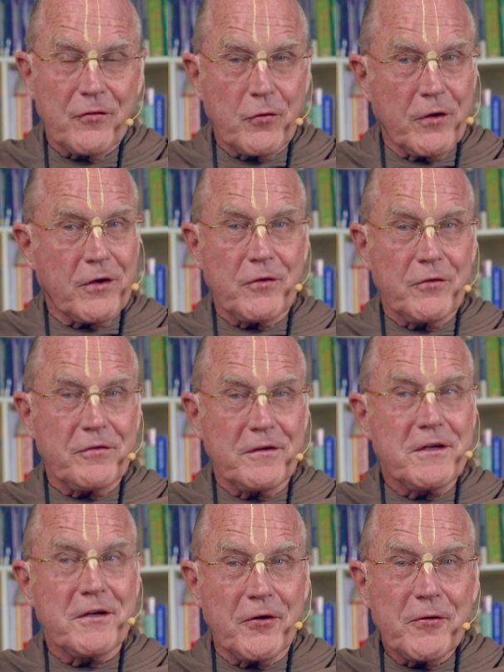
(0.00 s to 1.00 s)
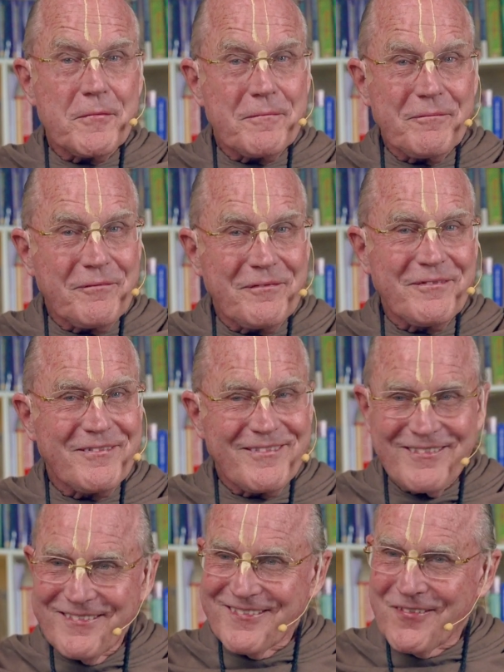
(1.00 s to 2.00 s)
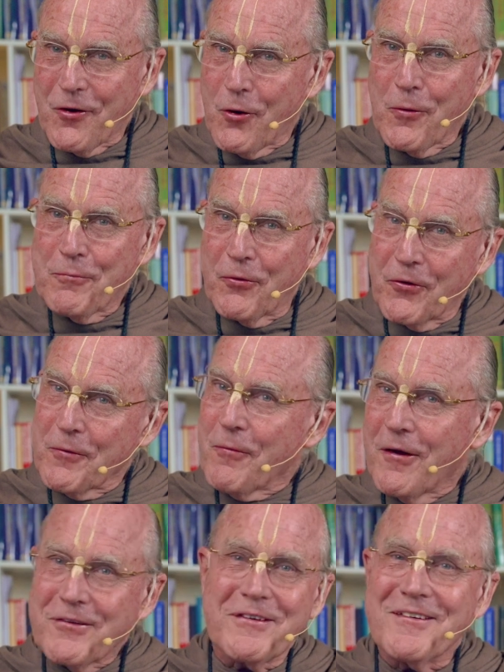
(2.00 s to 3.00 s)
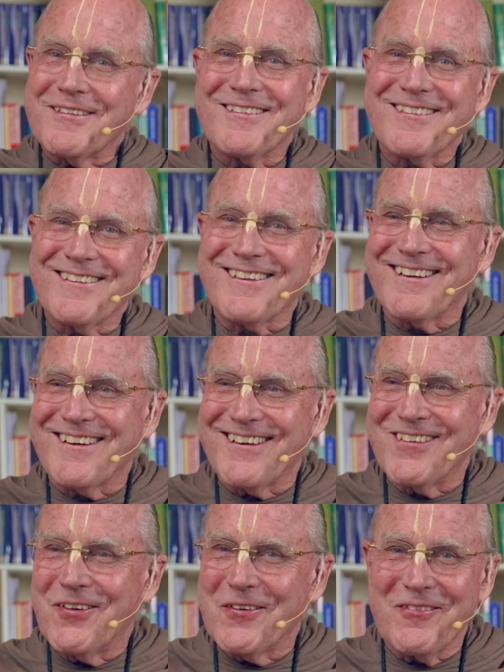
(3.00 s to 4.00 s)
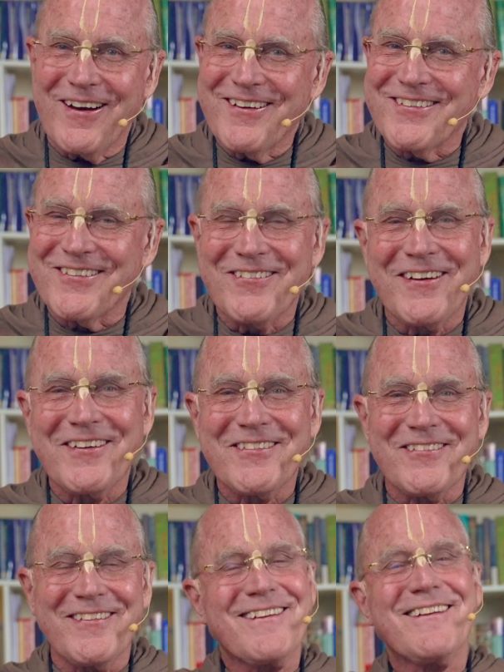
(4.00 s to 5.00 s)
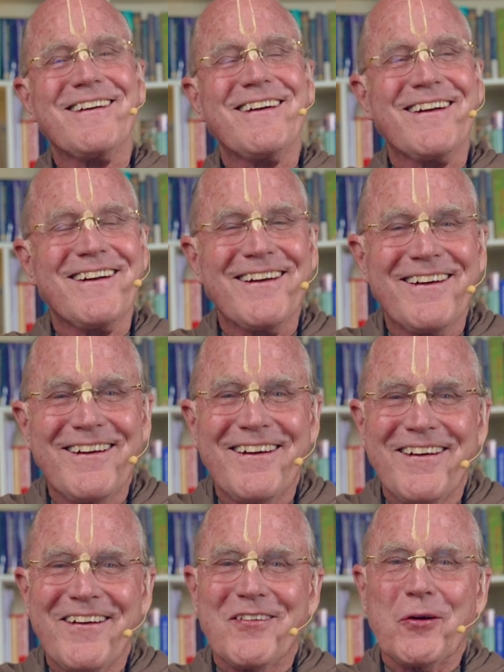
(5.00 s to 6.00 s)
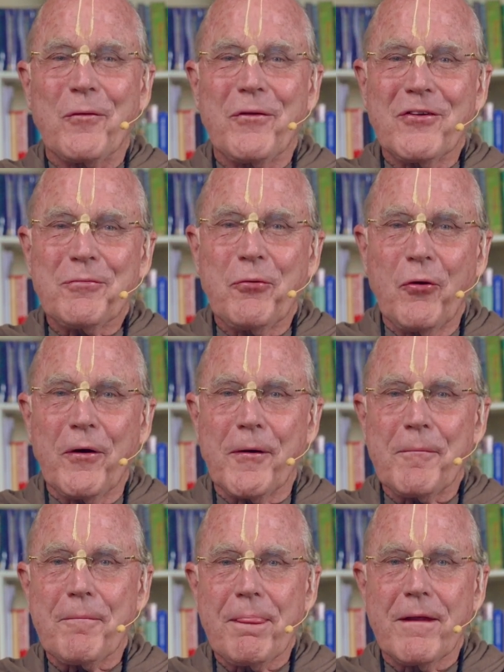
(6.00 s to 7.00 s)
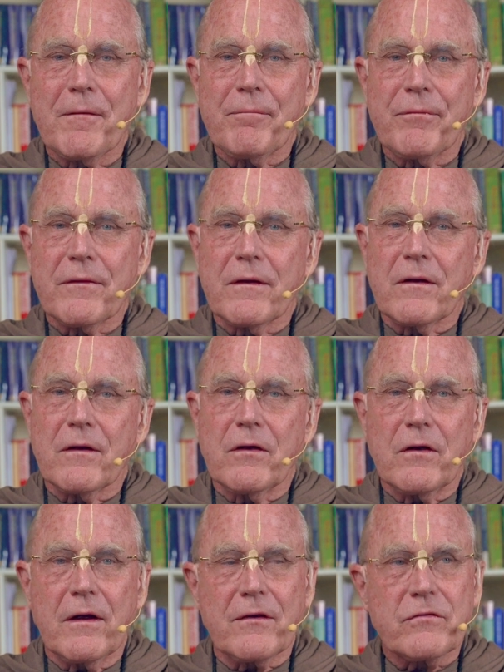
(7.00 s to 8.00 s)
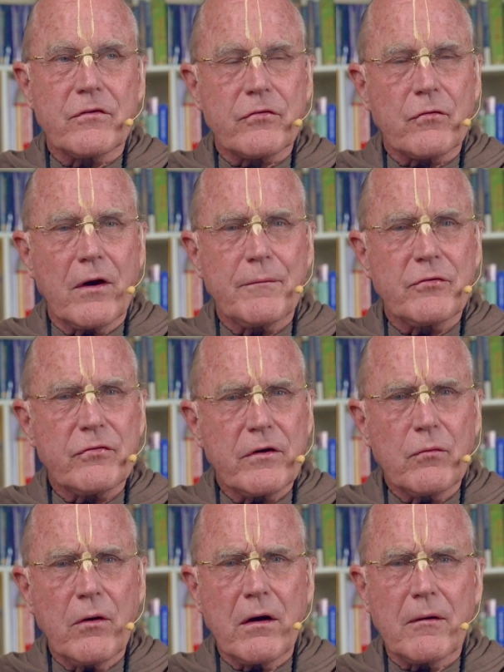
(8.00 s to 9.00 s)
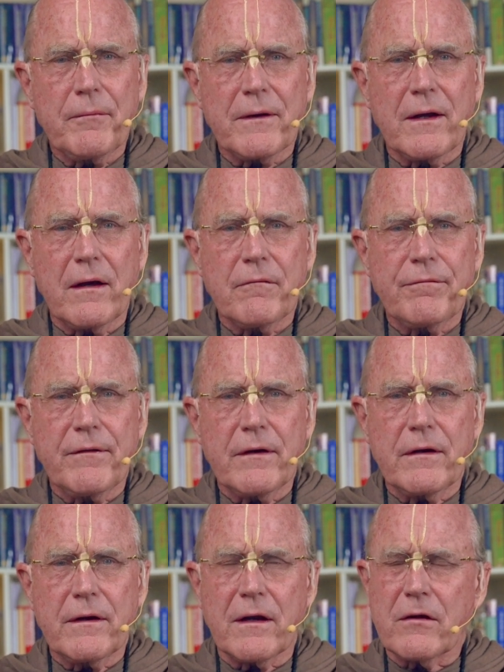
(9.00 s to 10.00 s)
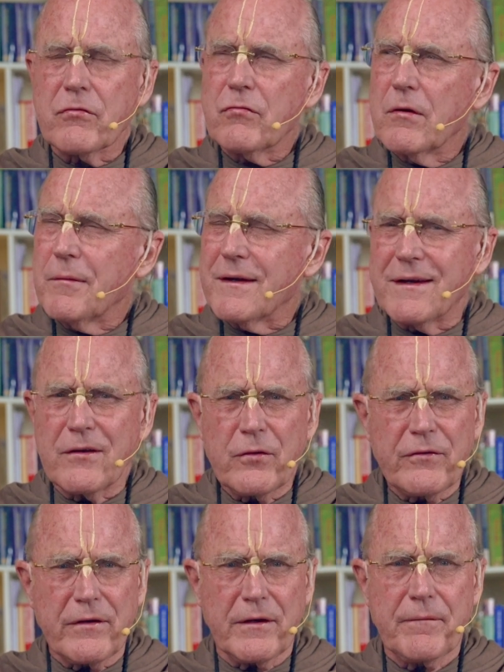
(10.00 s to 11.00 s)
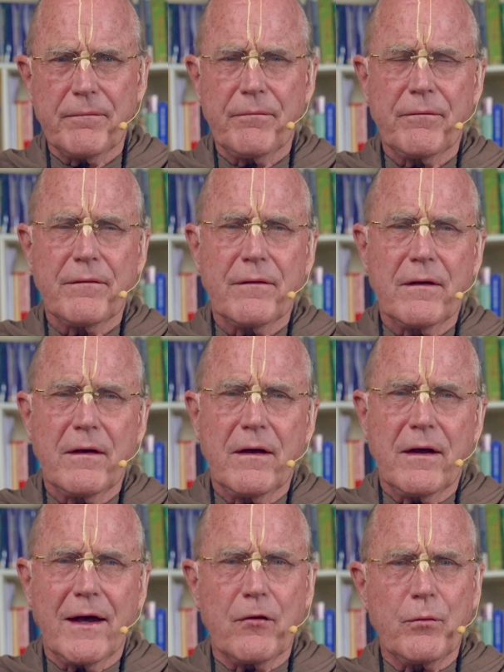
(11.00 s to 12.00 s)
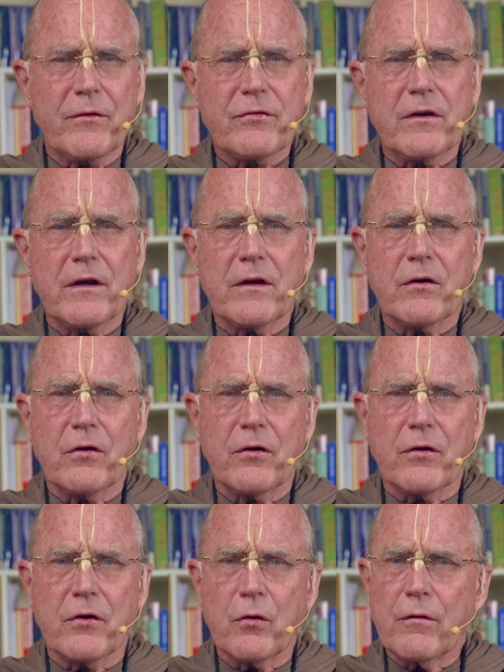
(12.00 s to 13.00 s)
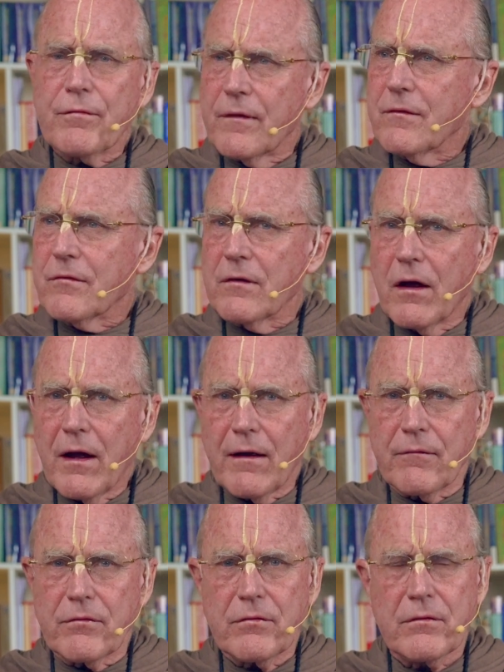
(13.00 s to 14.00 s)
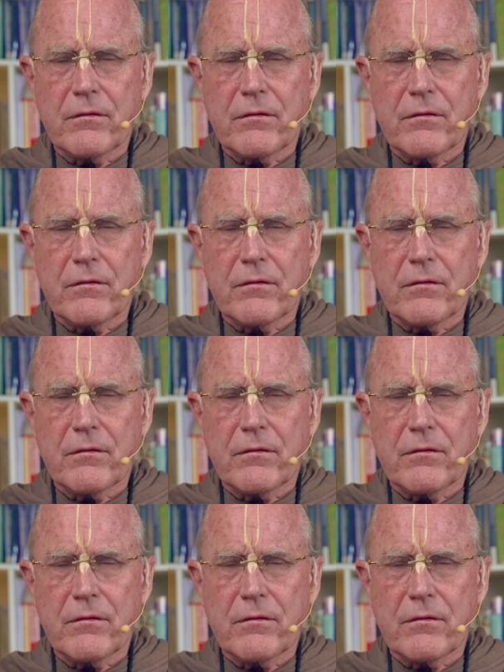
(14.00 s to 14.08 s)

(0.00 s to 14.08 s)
Critical scene here. All Purnamasi's, Yogamaya's arrangement. So at this point, it's described Sri Radha began feeling extremely guilty at risking her girlfriend's lives.